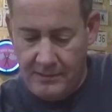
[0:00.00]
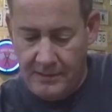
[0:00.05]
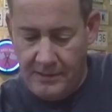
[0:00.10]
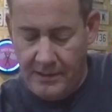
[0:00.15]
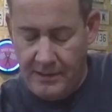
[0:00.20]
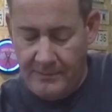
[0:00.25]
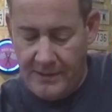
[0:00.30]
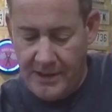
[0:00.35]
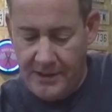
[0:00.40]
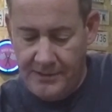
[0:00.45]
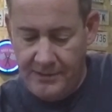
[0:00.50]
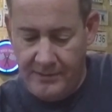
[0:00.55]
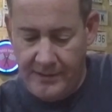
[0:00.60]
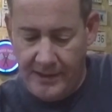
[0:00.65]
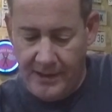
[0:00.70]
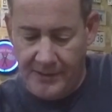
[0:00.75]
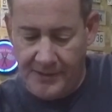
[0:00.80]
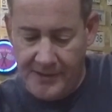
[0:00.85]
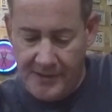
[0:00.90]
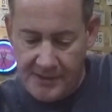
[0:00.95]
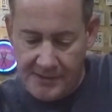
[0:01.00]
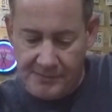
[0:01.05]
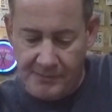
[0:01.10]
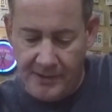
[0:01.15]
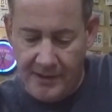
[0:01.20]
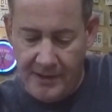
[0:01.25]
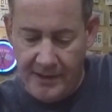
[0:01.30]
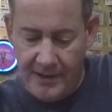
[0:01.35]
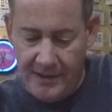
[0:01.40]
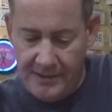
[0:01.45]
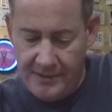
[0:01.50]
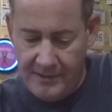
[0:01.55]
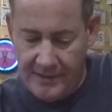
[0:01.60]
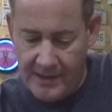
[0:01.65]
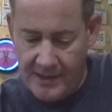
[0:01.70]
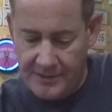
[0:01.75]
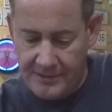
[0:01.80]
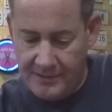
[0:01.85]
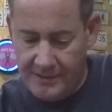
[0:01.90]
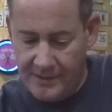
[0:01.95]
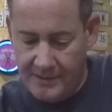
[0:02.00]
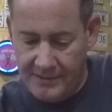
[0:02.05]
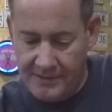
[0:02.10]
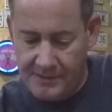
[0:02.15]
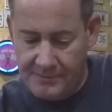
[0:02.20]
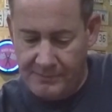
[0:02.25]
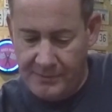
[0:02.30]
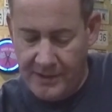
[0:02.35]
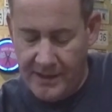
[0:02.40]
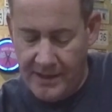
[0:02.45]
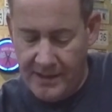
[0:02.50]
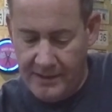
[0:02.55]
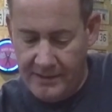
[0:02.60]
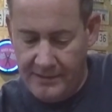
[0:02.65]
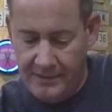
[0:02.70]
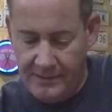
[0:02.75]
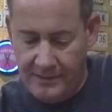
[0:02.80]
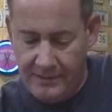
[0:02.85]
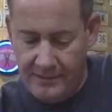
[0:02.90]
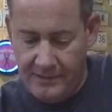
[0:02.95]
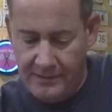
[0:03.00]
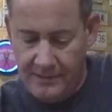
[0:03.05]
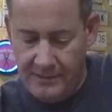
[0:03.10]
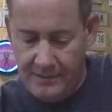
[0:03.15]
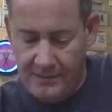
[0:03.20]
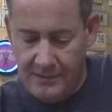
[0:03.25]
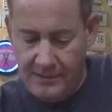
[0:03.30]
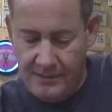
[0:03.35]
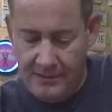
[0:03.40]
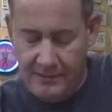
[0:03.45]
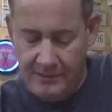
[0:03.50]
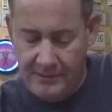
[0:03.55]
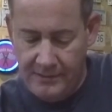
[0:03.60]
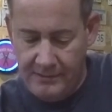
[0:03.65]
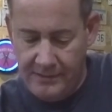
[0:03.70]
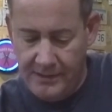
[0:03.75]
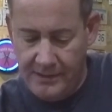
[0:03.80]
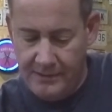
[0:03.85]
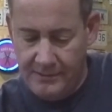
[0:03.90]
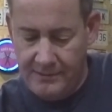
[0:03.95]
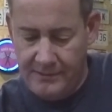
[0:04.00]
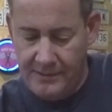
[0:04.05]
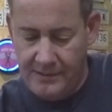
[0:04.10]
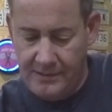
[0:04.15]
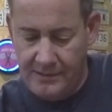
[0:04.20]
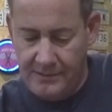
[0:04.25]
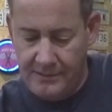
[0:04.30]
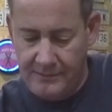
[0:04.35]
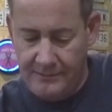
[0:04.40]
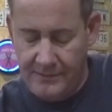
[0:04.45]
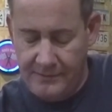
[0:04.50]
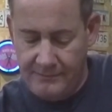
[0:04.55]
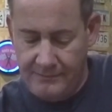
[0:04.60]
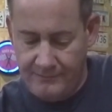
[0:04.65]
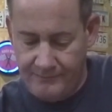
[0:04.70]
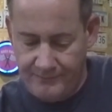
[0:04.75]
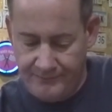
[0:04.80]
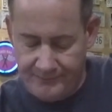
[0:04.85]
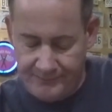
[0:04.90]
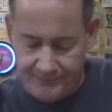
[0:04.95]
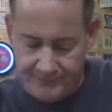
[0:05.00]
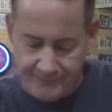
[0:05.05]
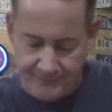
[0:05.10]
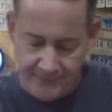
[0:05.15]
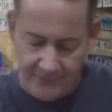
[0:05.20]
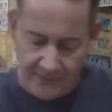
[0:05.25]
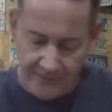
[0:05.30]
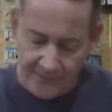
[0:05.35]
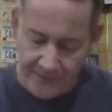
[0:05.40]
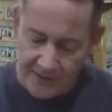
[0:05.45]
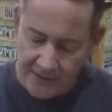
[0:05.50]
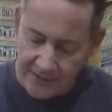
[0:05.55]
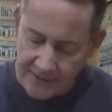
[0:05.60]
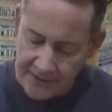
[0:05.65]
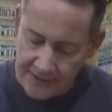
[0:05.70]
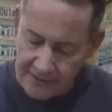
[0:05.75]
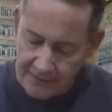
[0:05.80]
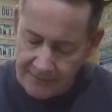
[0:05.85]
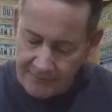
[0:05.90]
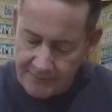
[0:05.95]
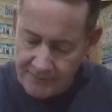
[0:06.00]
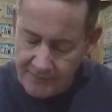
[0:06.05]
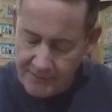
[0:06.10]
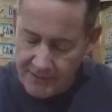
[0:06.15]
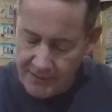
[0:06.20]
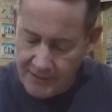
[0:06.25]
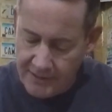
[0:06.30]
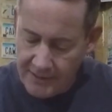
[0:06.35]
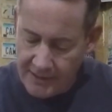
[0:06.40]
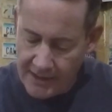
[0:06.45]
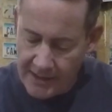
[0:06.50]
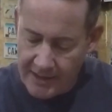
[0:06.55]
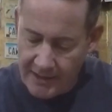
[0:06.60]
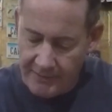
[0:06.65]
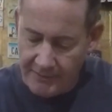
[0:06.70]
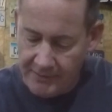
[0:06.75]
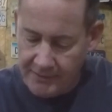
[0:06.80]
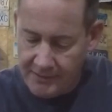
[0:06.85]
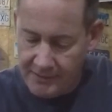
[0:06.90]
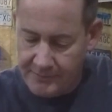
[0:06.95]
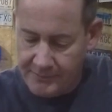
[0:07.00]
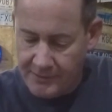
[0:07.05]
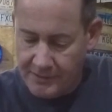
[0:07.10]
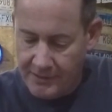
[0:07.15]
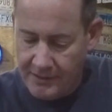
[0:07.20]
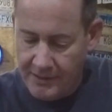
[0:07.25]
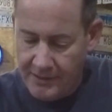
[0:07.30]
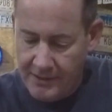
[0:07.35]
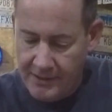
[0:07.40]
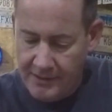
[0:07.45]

and by doing it this way, you actually can spread the filling out a little more.